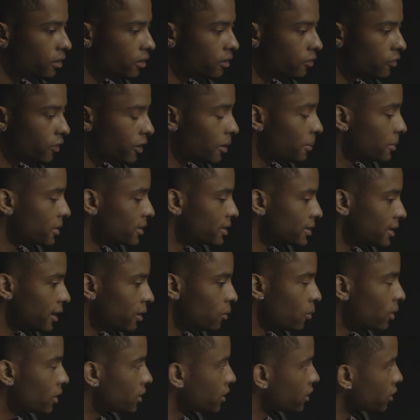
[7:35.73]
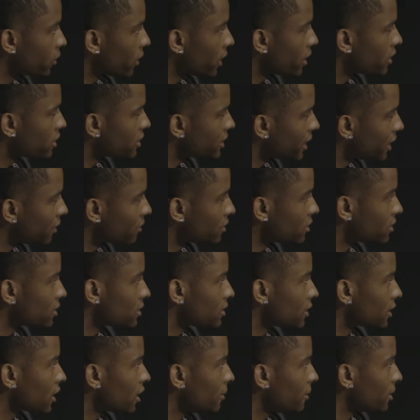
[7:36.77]
for him to say one of the greatest challenges
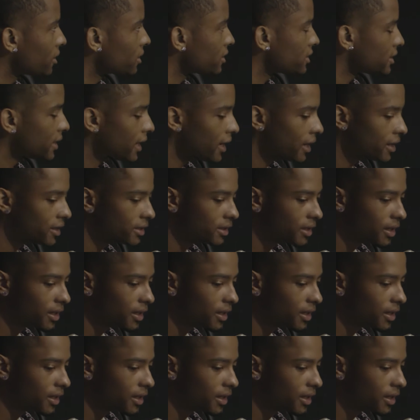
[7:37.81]
to come on the stage.